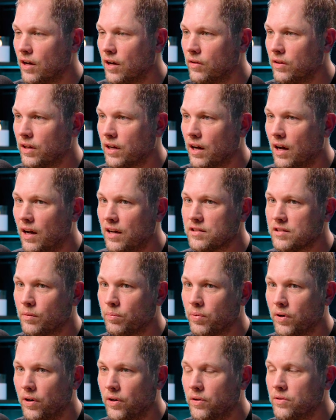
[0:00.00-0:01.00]
So the cost
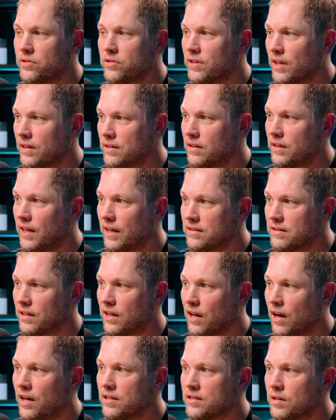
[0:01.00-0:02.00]
approach, that, that's
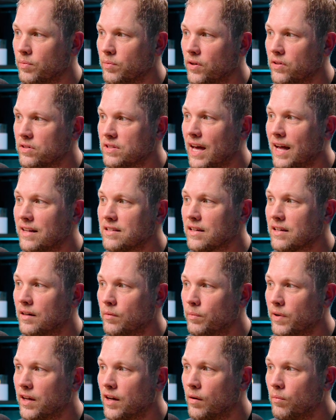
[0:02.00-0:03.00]
the cost approach. That's
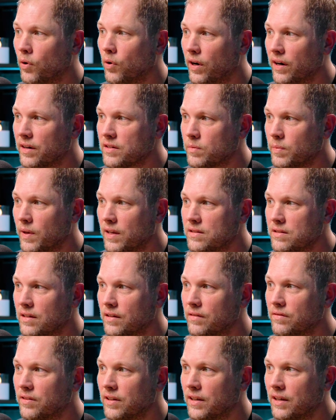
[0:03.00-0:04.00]
going to become more
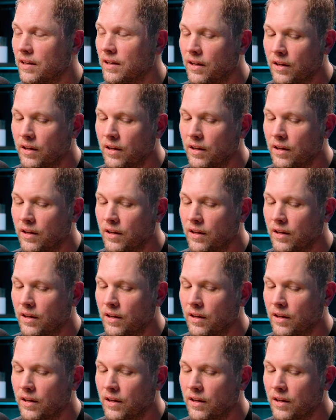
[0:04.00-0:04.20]
expensive.